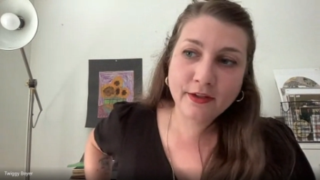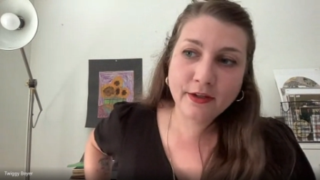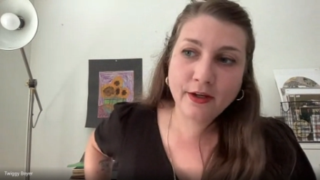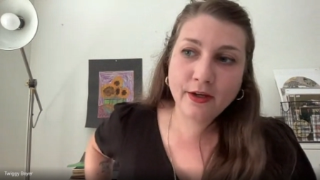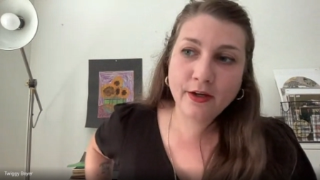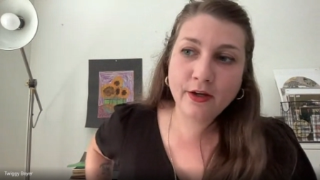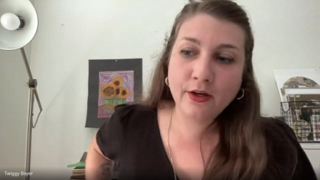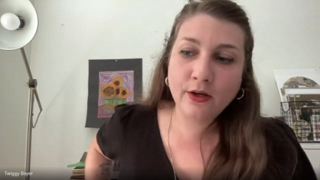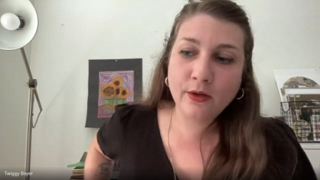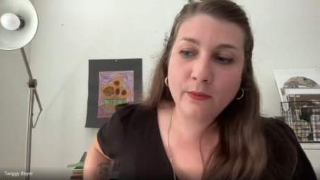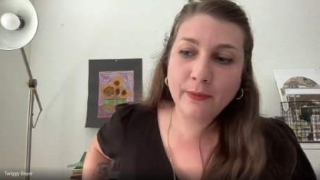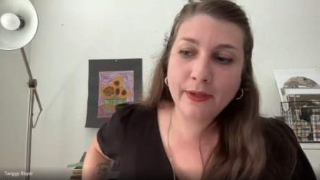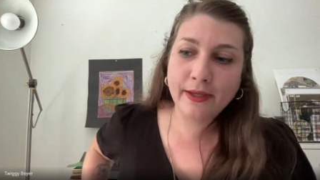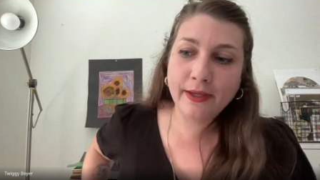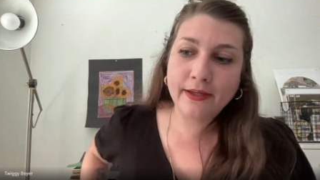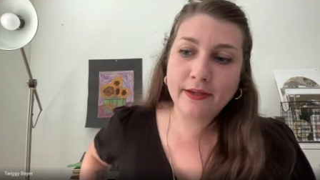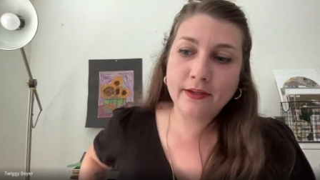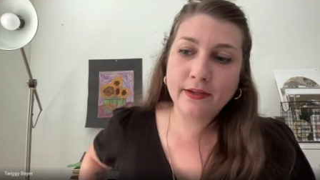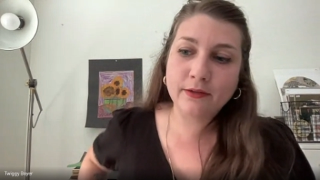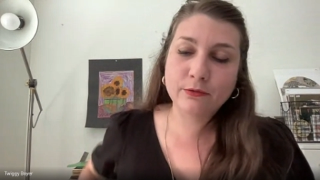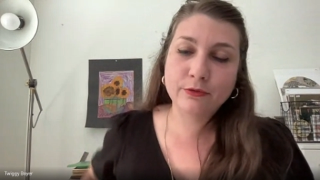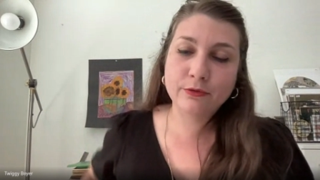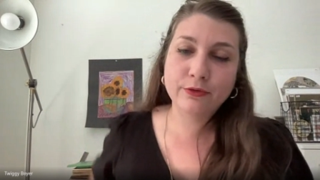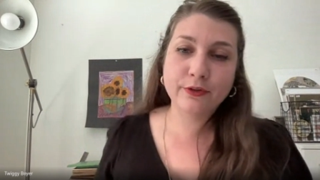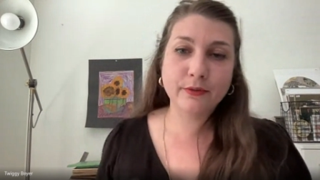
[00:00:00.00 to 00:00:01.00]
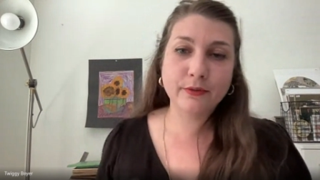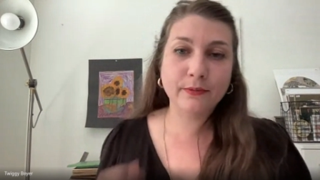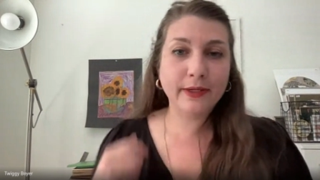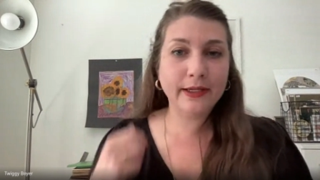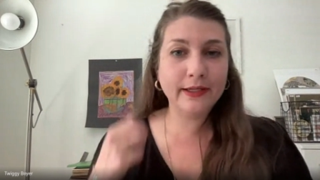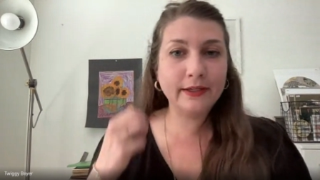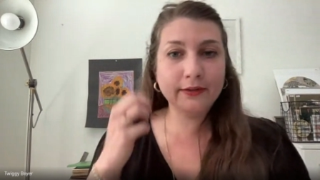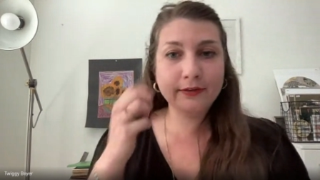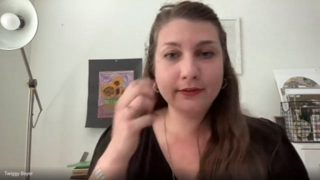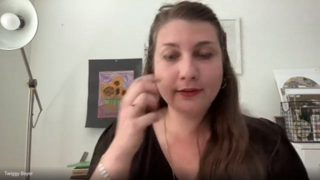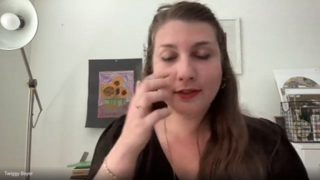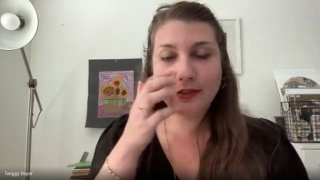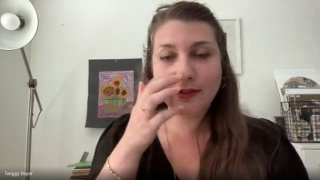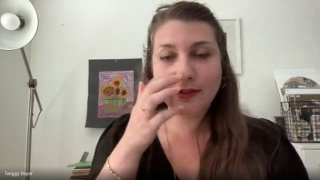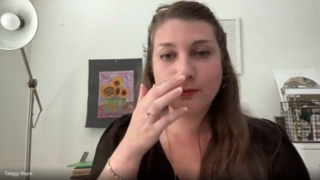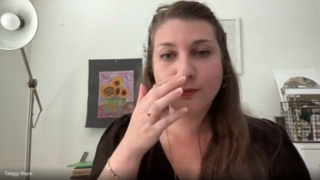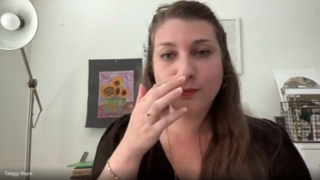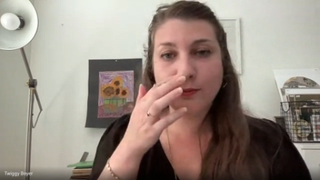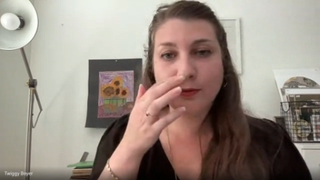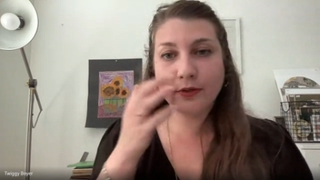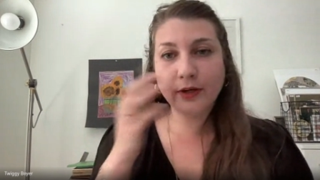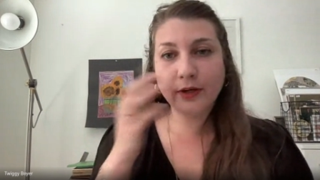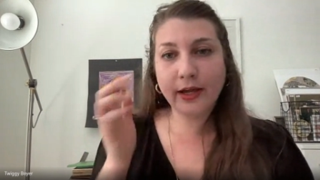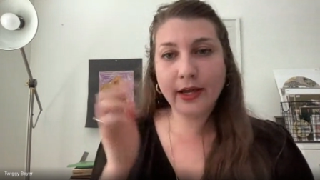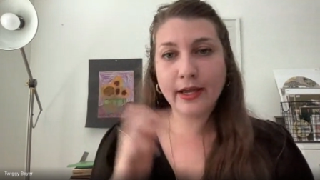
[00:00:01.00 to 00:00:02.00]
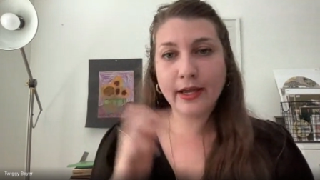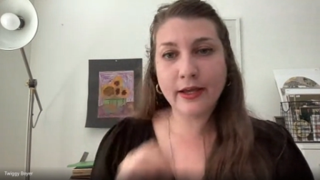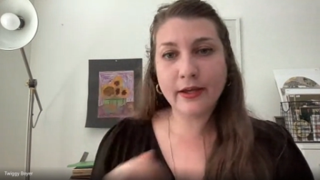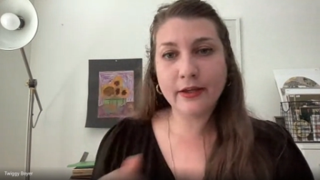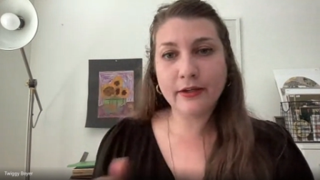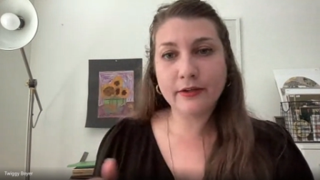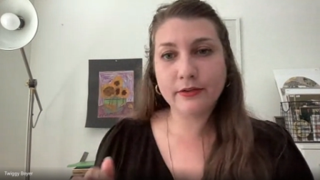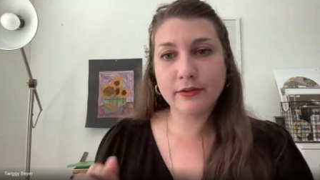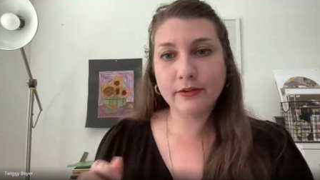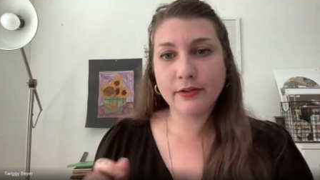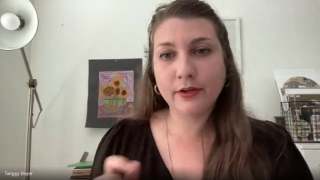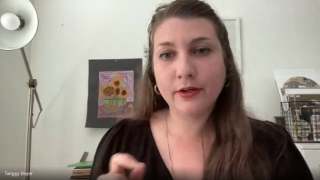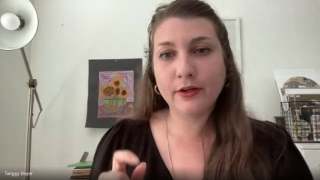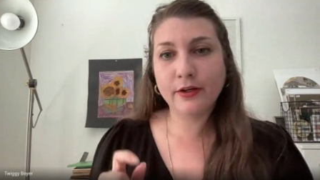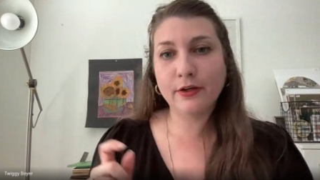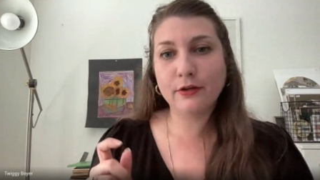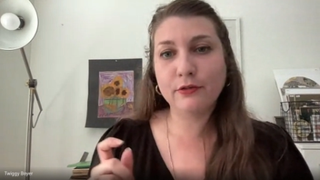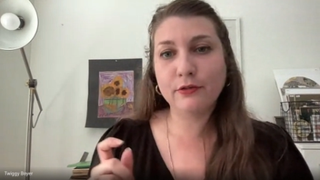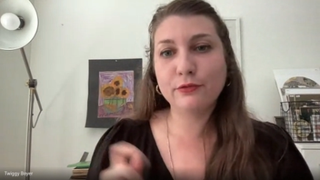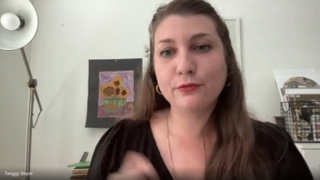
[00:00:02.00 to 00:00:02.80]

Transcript: Um, and for the magazine, we're at uh,